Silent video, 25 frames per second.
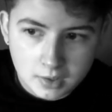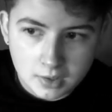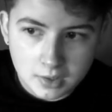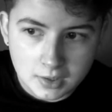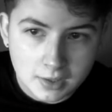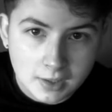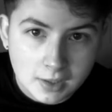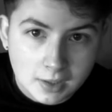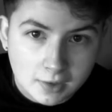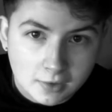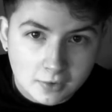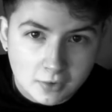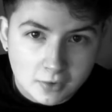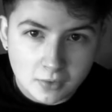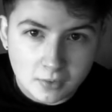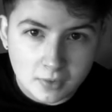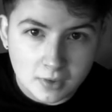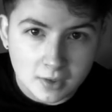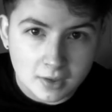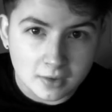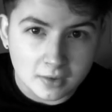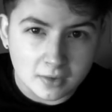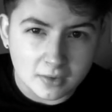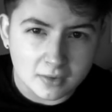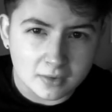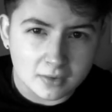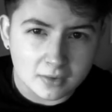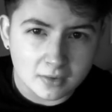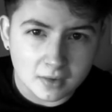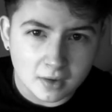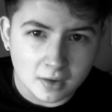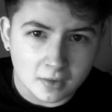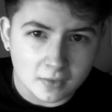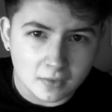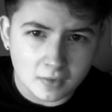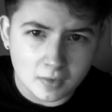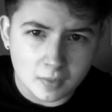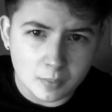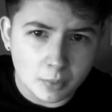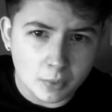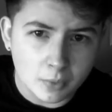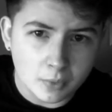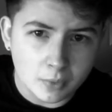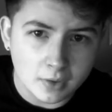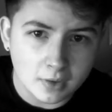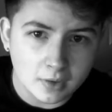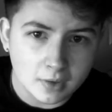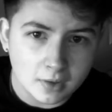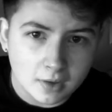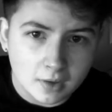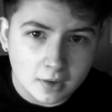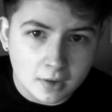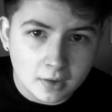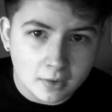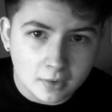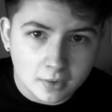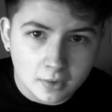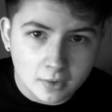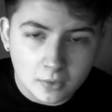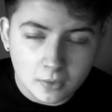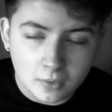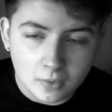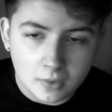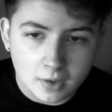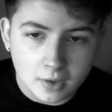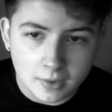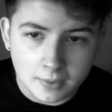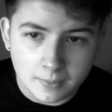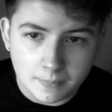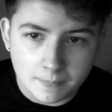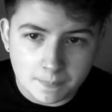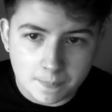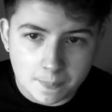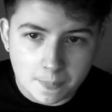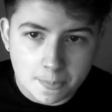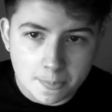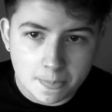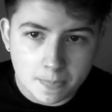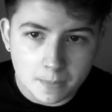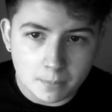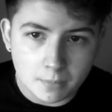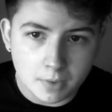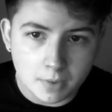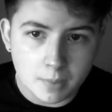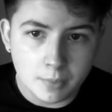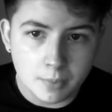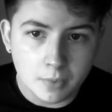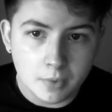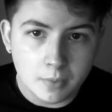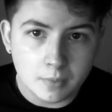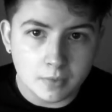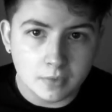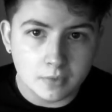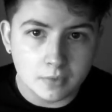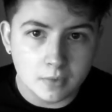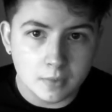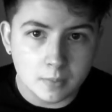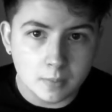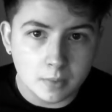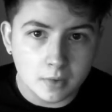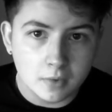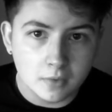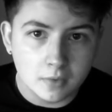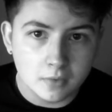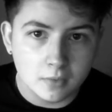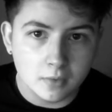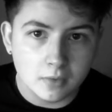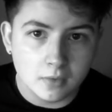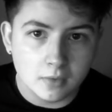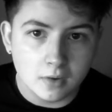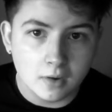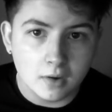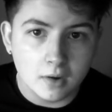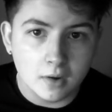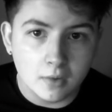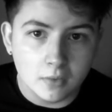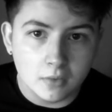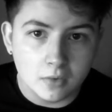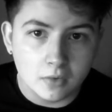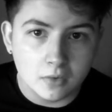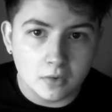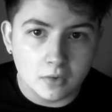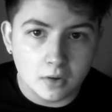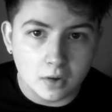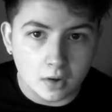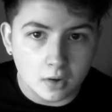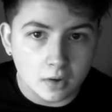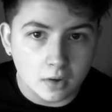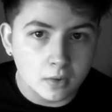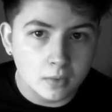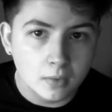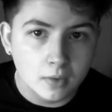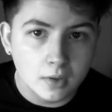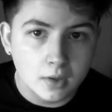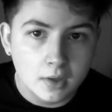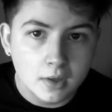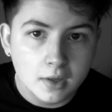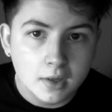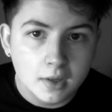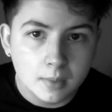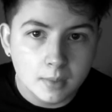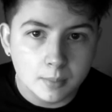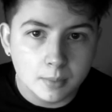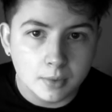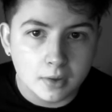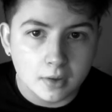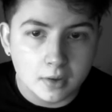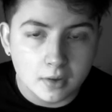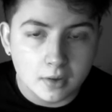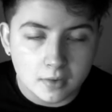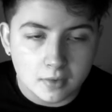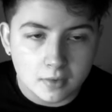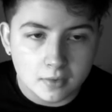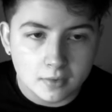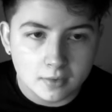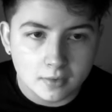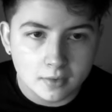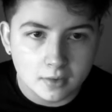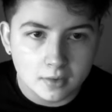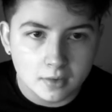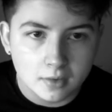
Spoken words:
nearly 2 years at this point, and I got my appointment through in post, so I was like, I'll just go, because